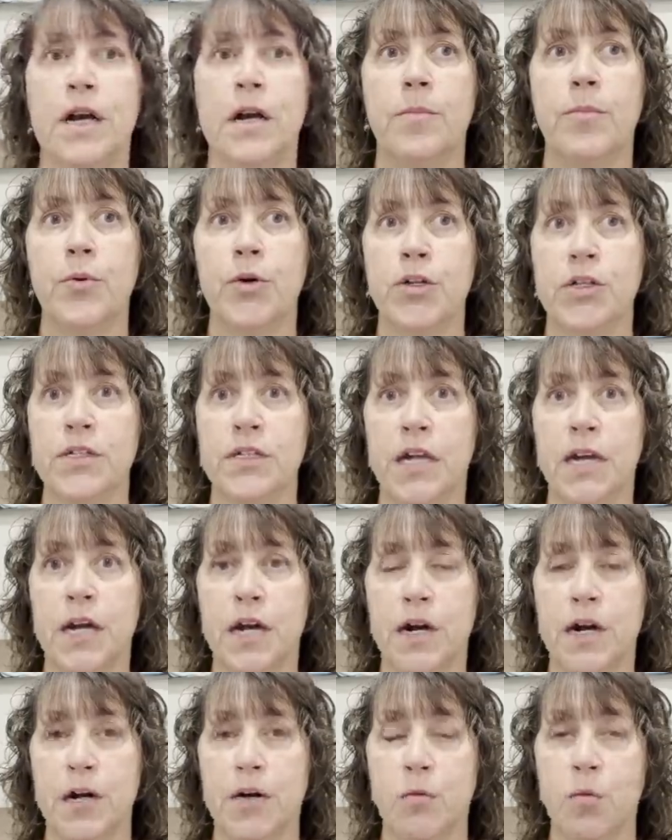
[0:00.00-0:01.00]
puts
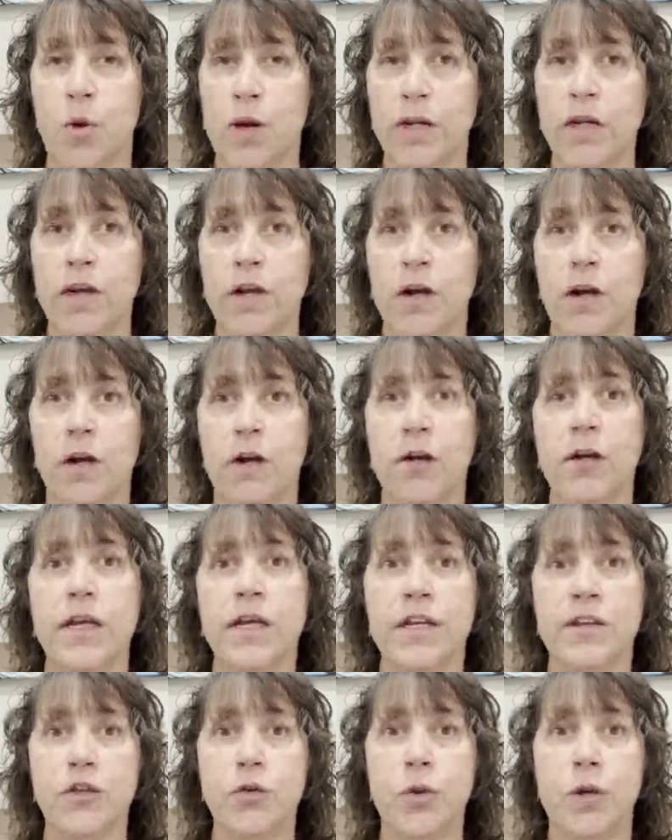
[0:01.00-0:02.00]
our one car
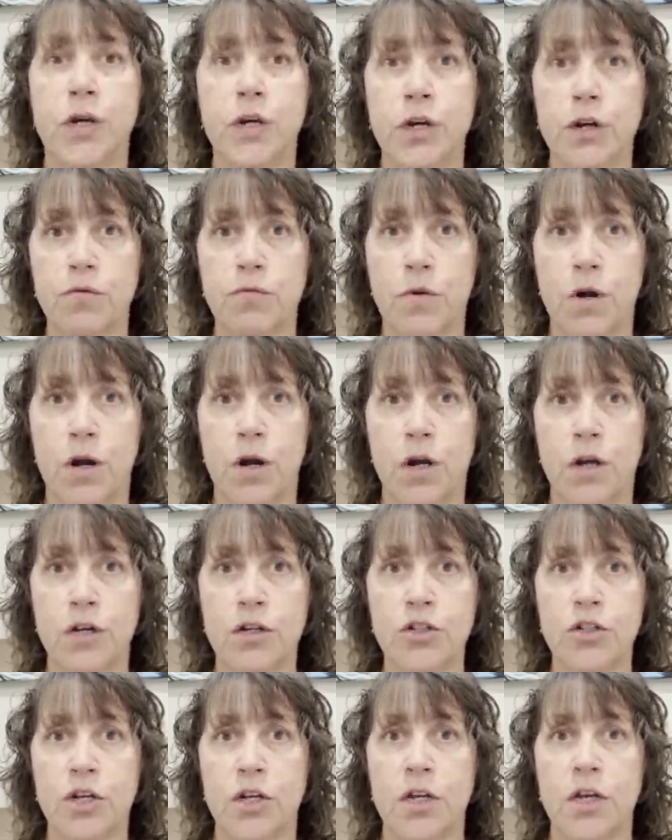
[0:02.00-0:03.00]
into our
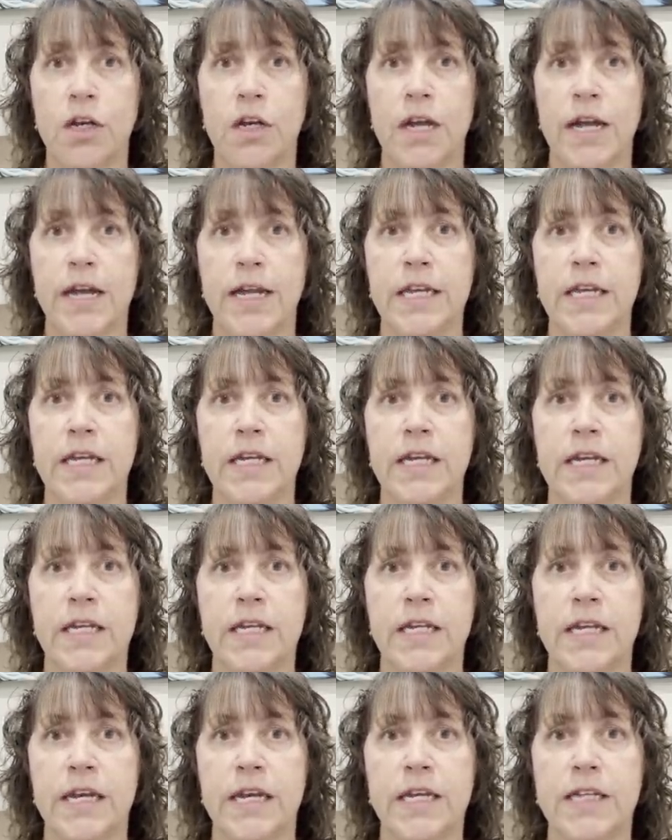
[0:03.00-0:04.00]
garage, and he
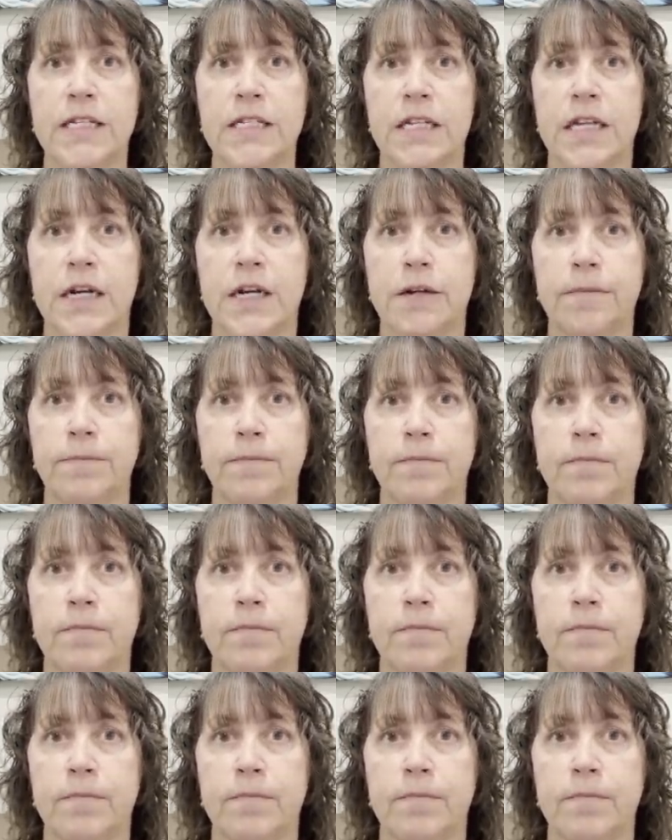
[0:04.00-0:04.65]
connects a